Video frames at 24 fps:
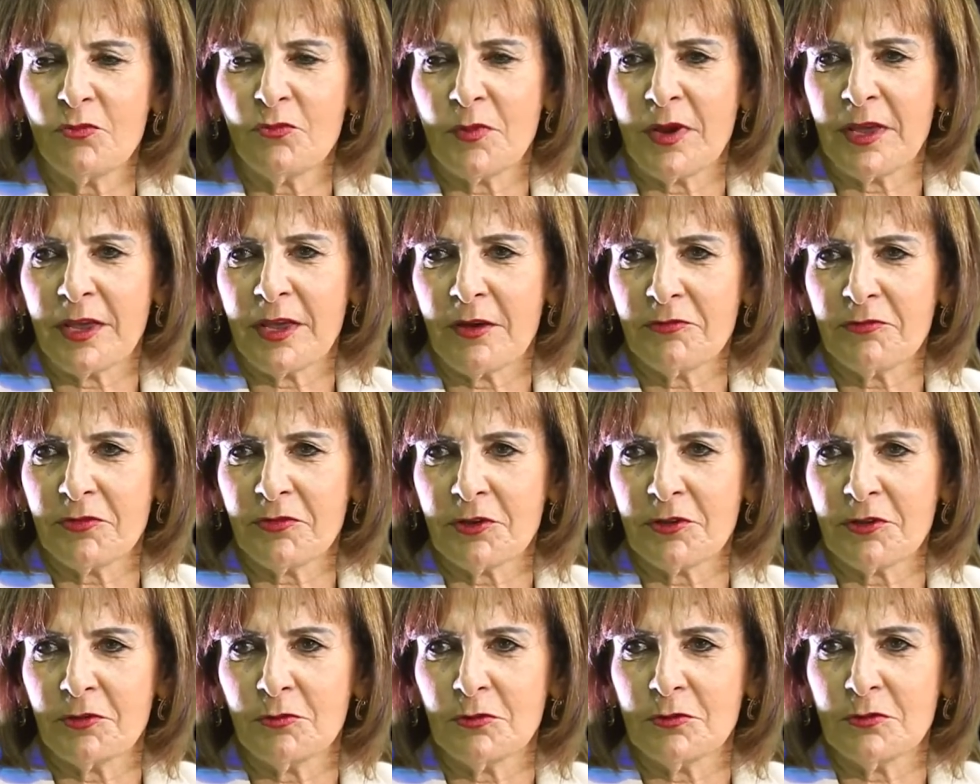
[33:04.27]
of my
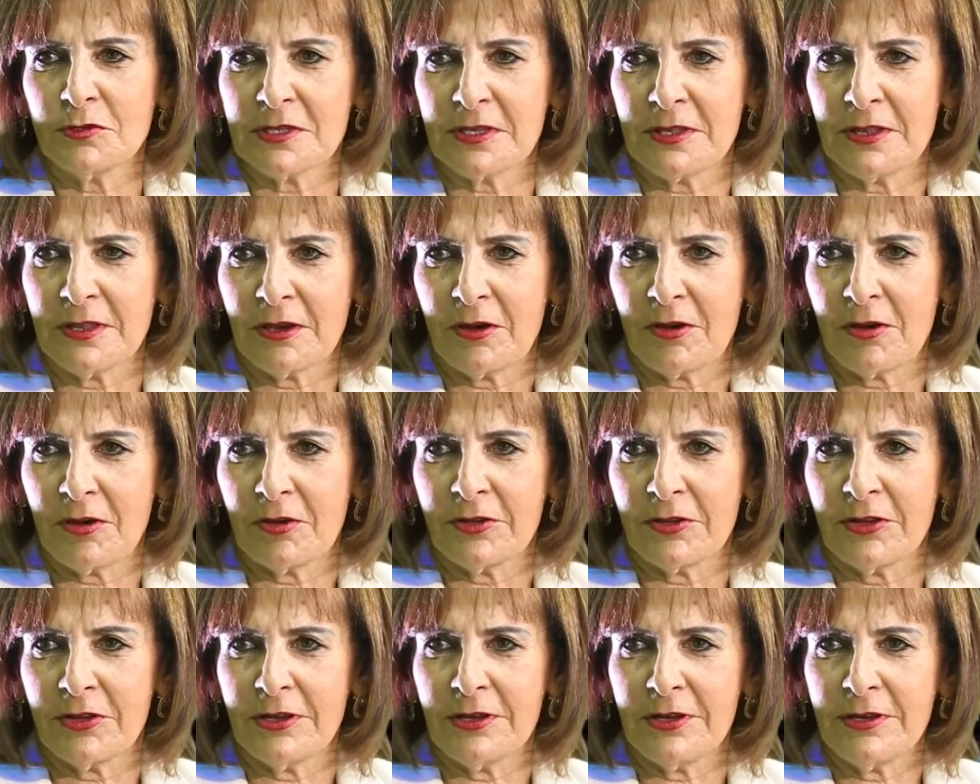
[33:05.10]
afternoons in the
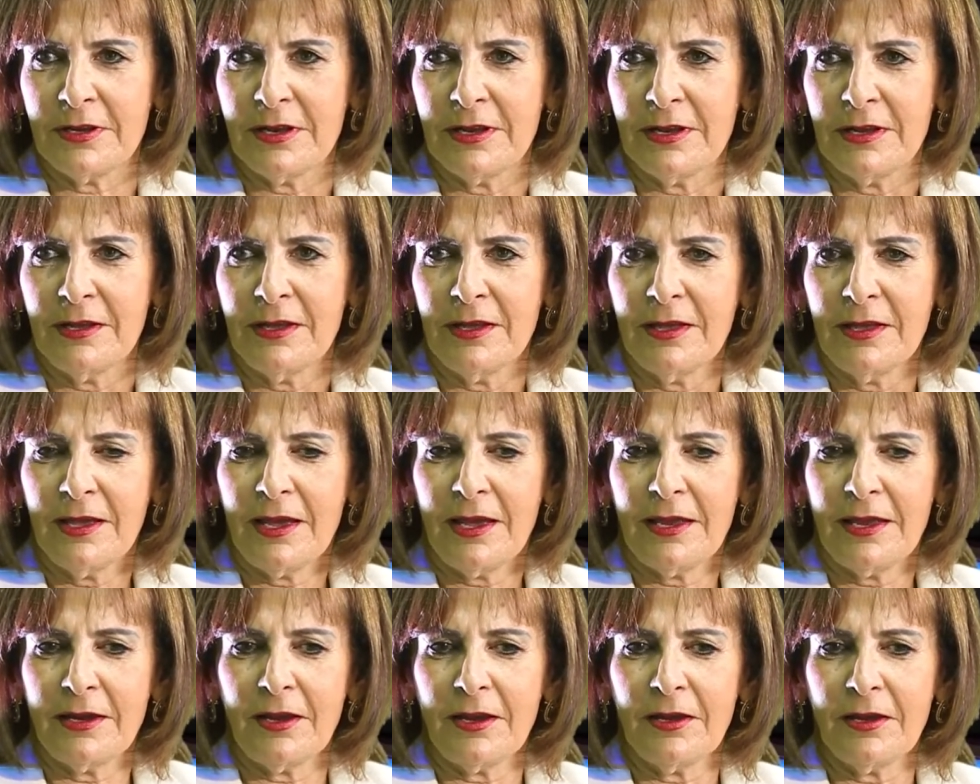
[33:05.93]
garden.
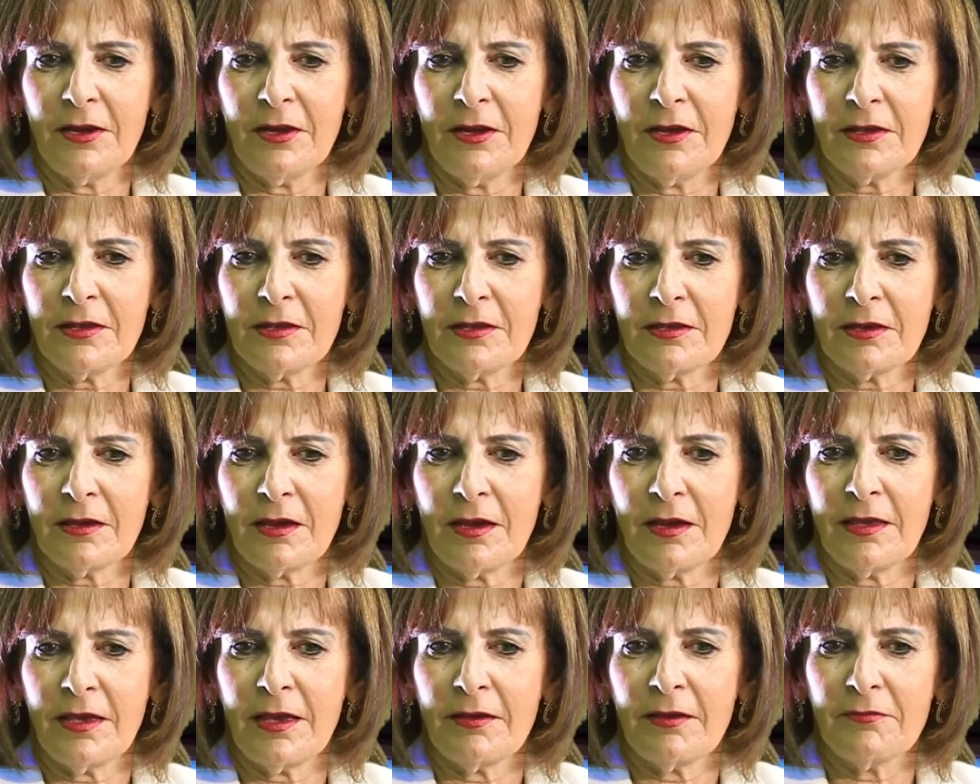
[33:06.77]
And
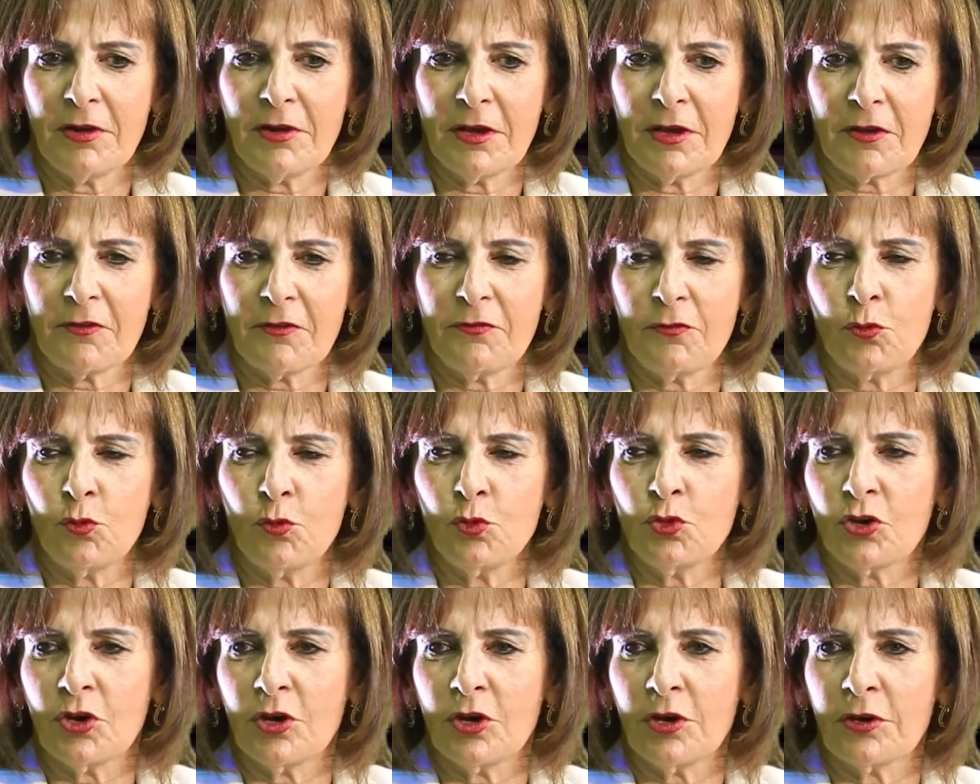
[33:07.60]
I have like a
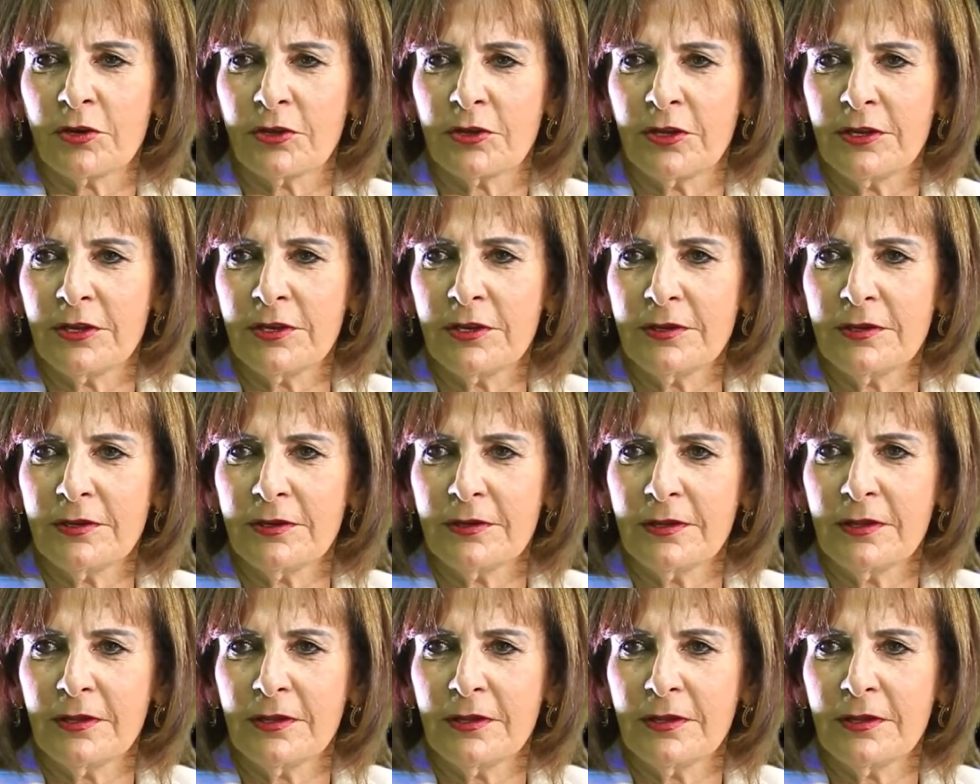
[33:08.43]
fruit garden.